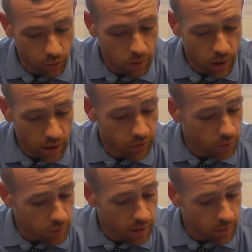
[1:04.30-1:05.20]
price for
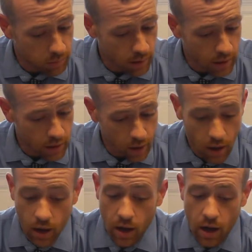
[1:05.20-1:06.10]
a private plan,
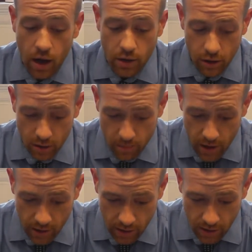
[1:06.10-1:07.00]
I turned to
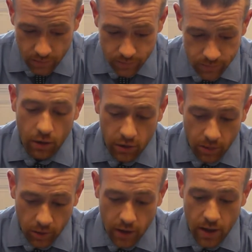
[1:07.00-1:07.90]
Medicaid.
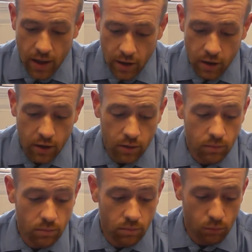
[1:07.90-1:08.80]
Ultimately ended
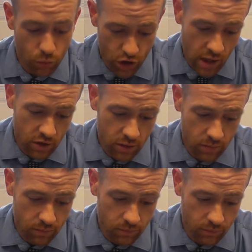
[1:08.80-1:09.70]
in rejection.
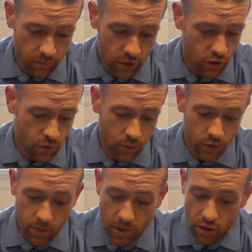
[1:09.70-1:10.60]
First it
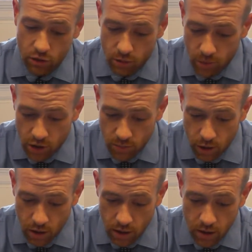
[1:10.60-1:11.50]
was I made too much
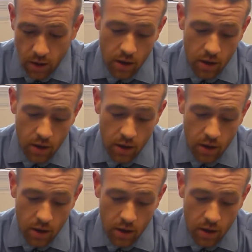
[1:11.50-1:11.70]
money.